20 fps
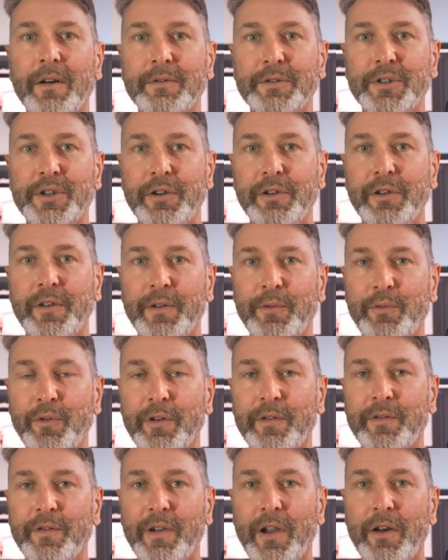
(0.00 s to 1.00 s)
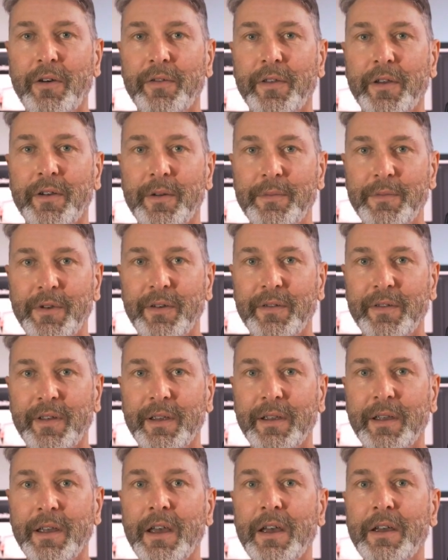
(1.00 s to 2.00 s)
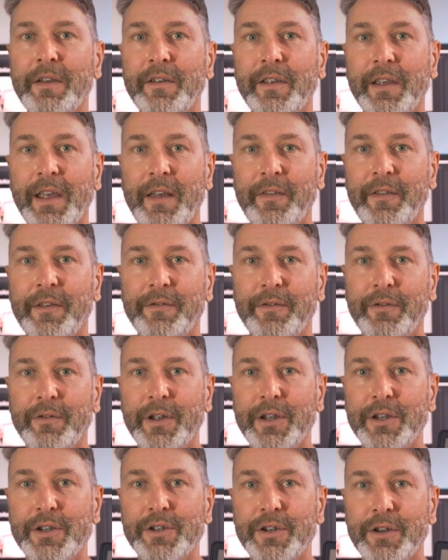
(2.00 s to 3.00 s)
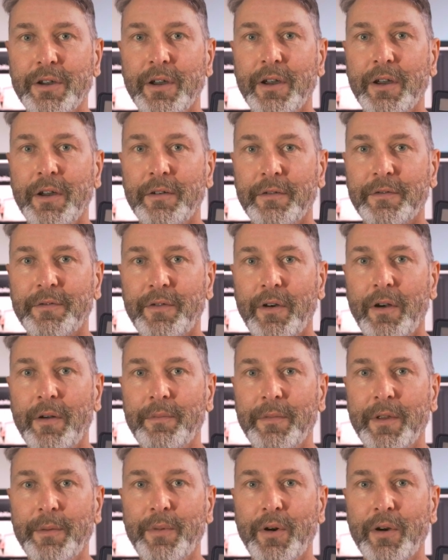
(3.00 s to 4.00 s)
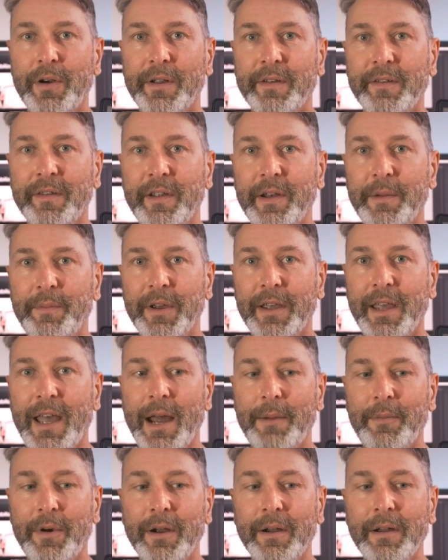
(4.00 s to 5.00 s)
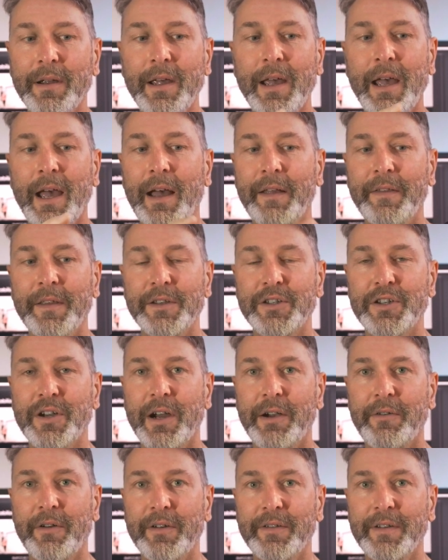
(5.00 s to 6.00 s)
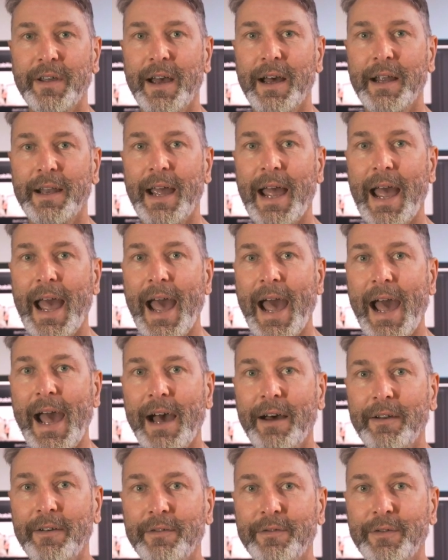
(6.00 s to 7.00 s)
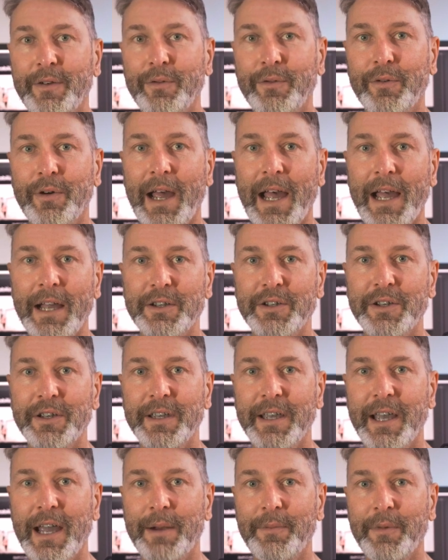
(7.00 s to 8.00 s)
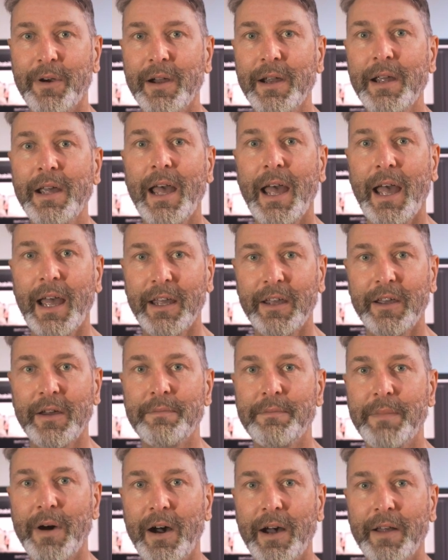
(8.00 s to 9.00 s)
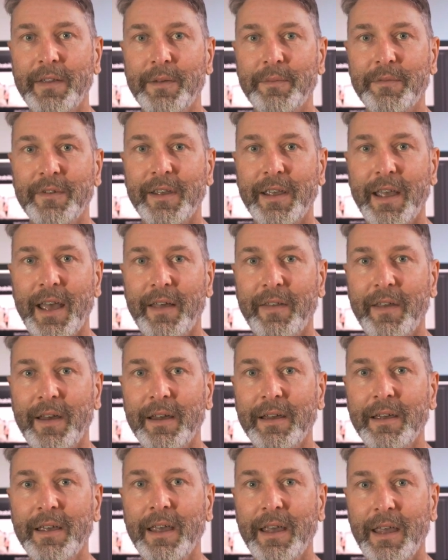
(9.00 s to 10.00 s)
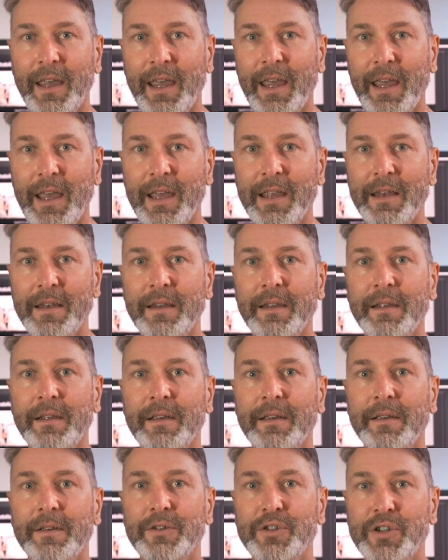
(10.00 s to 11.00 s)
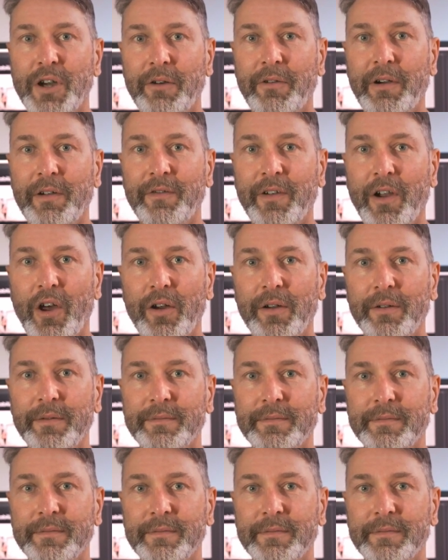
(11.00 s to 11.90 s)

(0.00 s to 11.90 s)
I'll show you the workflow that I'm using to get the footage from the Pocket Cinema camera and the gyro data out of your action camera and combine them together in GyroFlow.